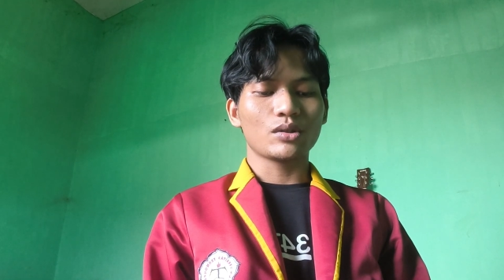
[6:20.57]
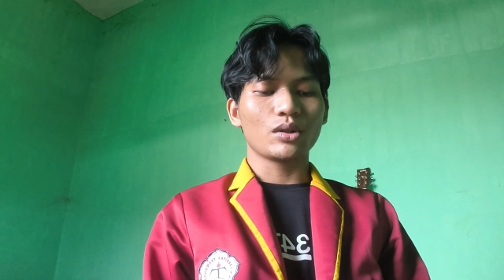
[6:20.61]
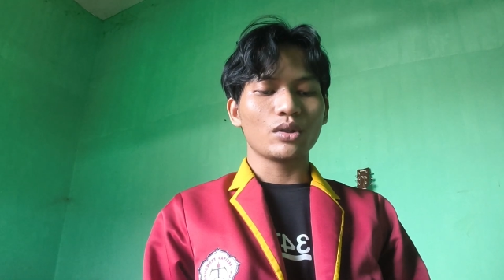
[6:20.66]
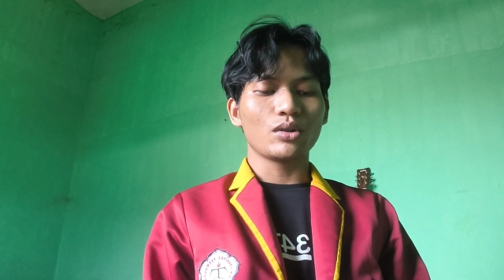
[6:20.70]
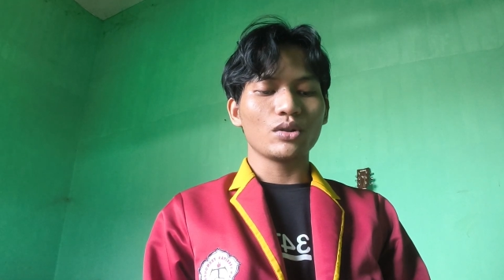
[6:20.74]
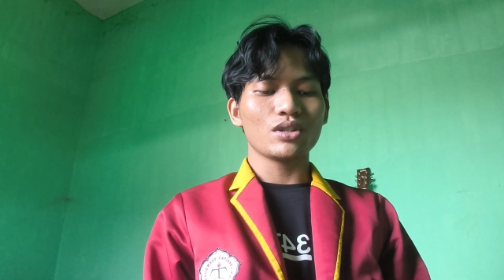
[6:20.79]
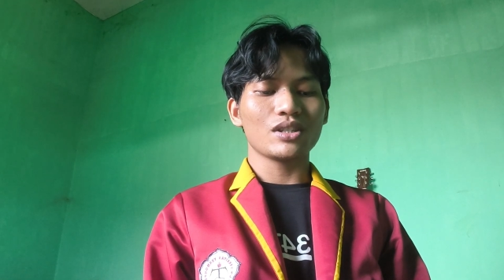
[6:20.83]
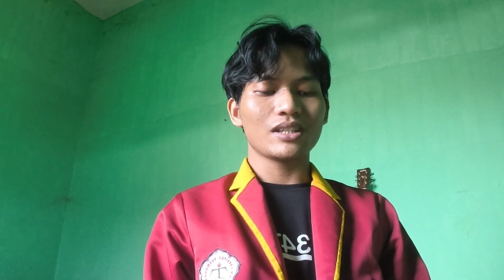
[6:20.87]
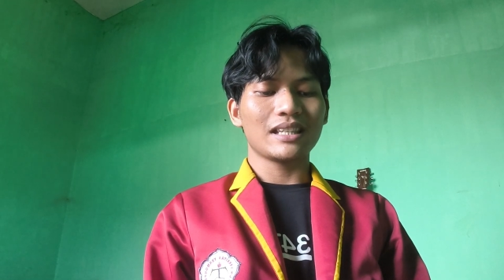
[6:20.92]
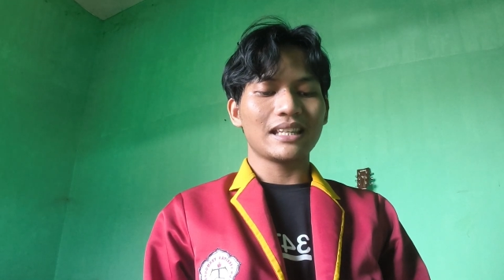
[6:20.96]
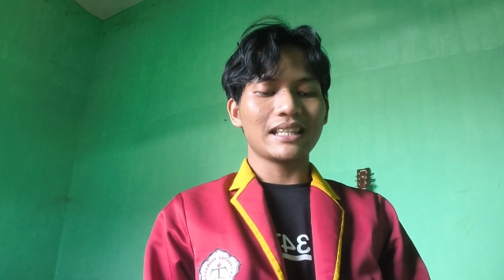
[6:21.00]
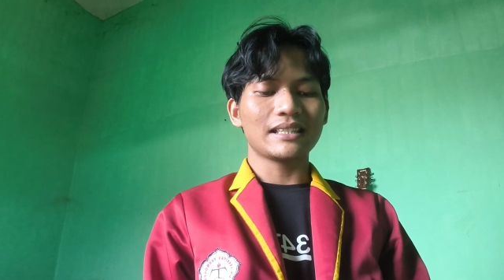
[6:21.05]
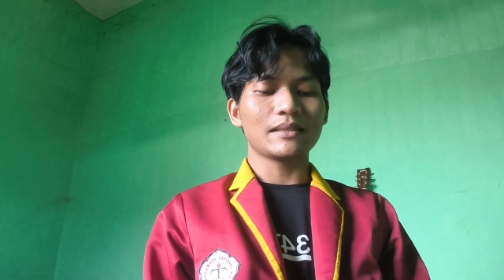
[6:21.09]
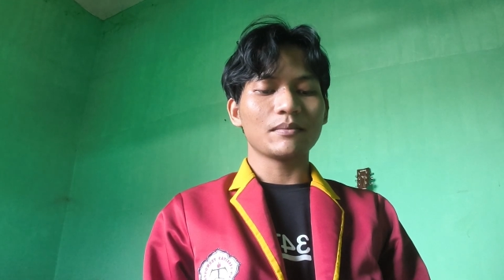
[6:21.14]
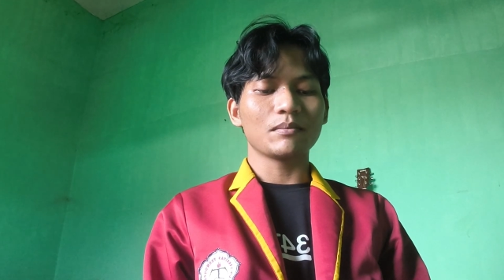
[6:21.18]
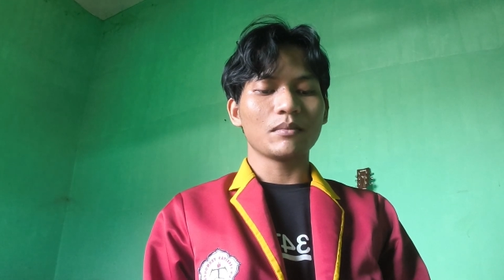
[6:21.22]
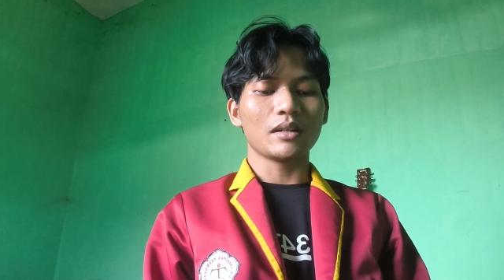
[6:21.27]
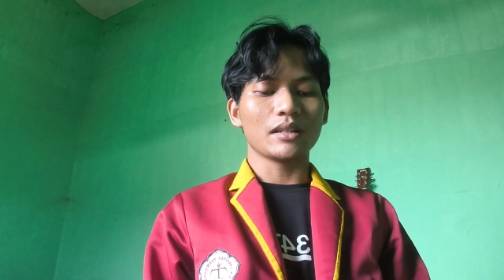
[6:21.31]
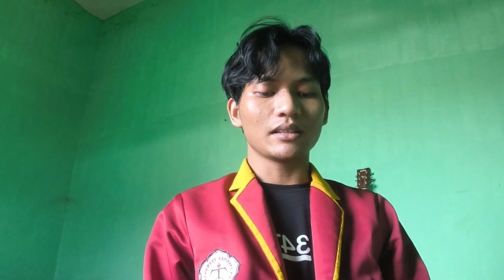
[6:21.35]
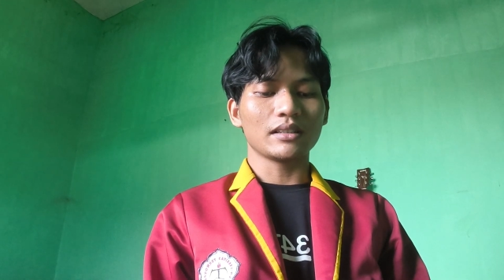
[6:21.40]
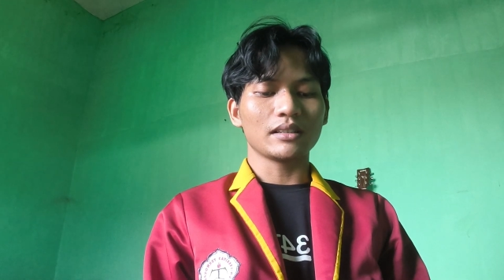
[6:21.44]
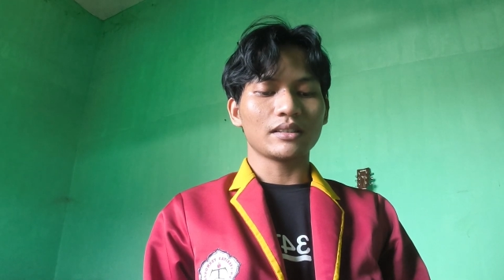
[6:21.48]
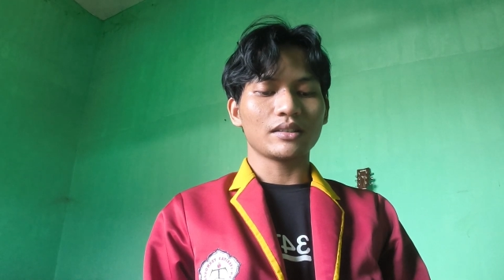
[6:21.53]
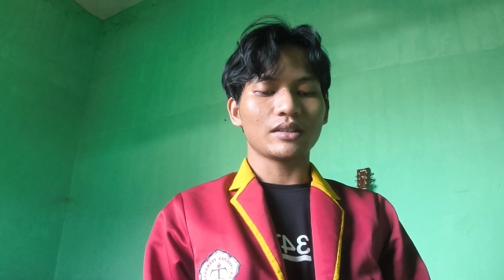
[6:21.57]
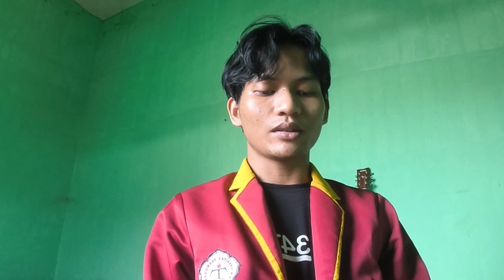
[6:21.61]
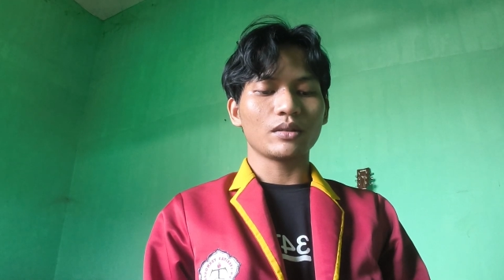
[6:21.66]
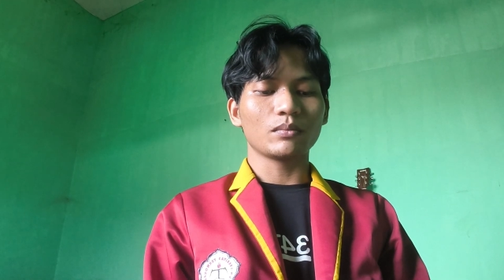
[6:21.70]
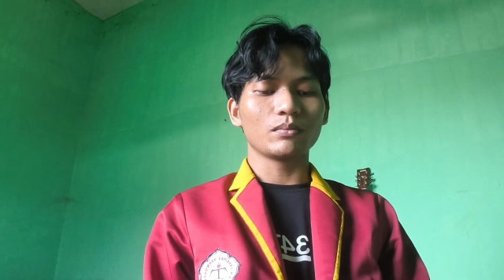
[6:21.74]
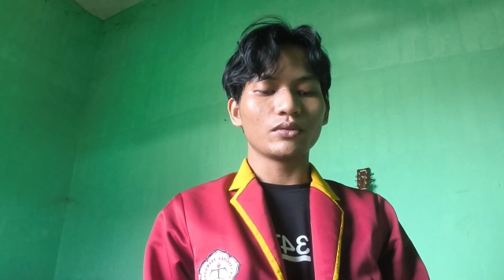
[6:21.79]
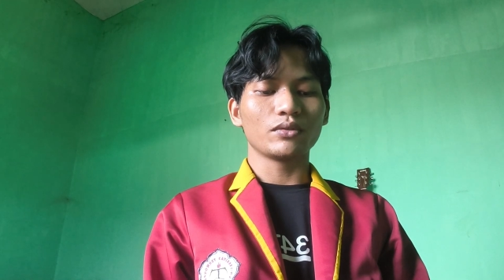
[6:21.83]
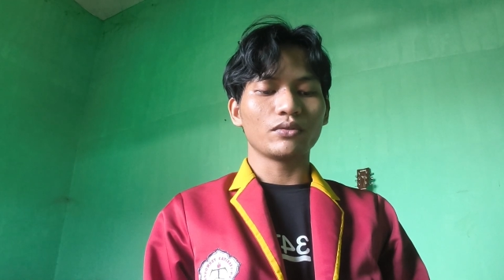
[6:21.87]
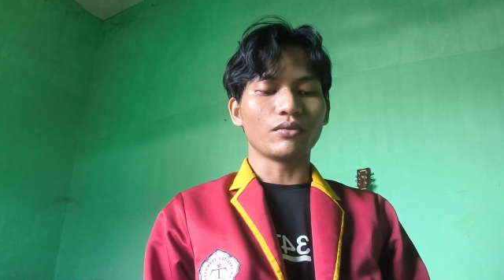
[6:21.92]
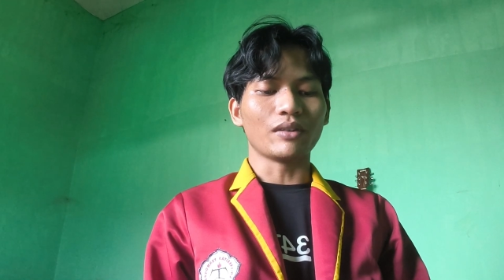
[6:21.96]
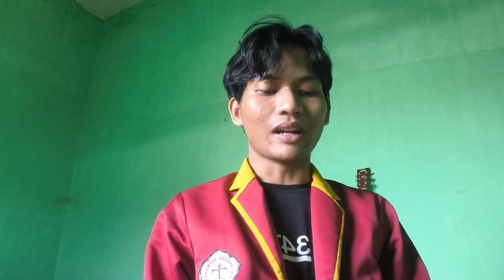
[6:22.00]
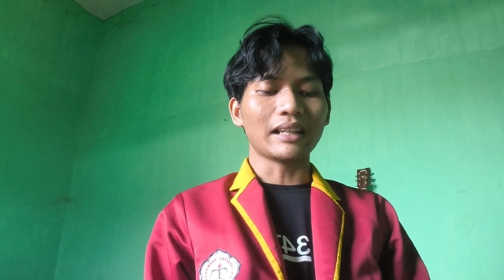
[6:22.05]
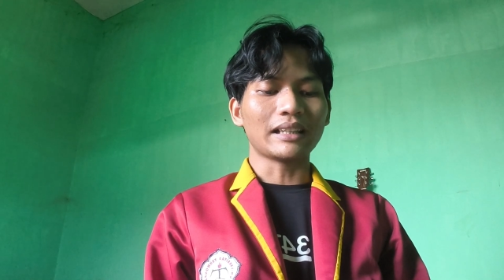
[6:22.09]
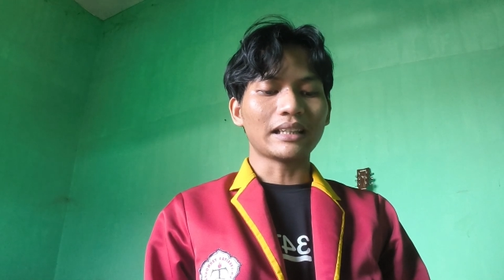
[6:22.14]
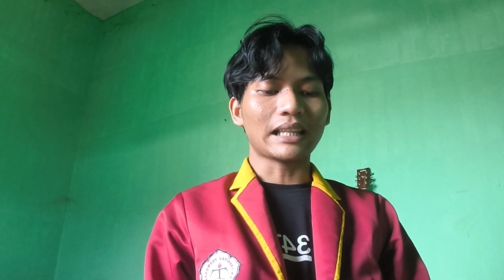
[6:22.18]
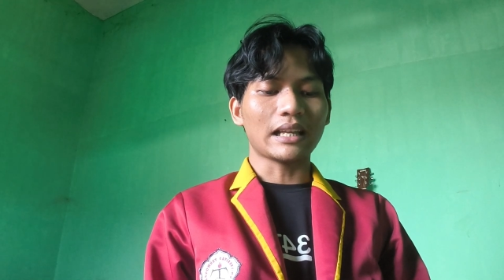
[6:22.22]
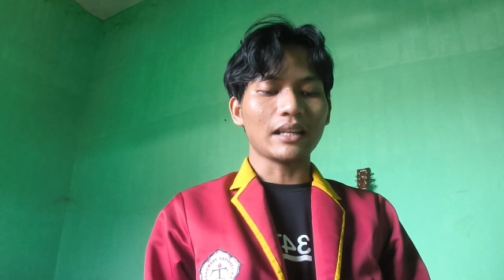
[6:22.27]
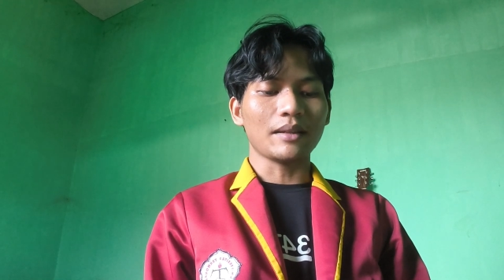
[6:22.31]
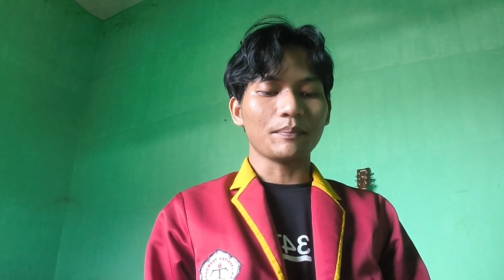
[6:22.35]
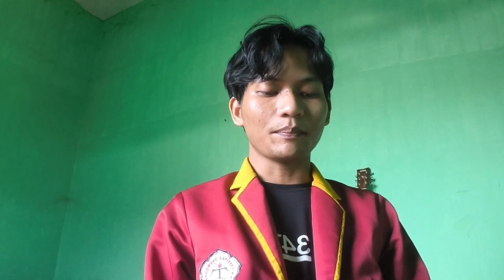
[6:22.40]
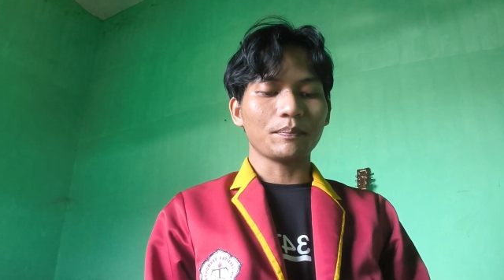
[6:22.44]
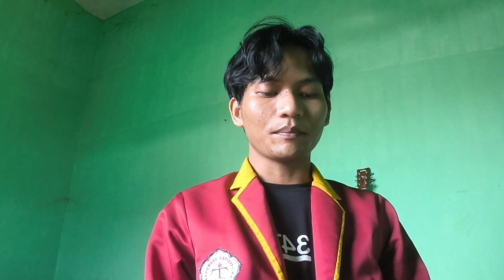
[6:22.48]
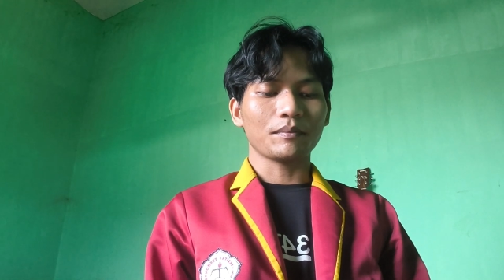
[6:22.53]
to use these buses to move
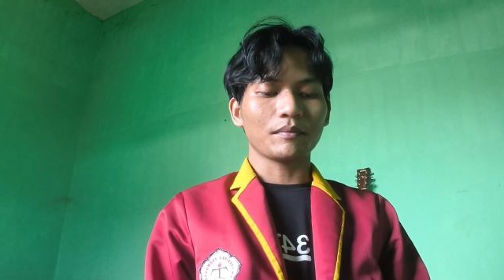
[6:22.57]
data,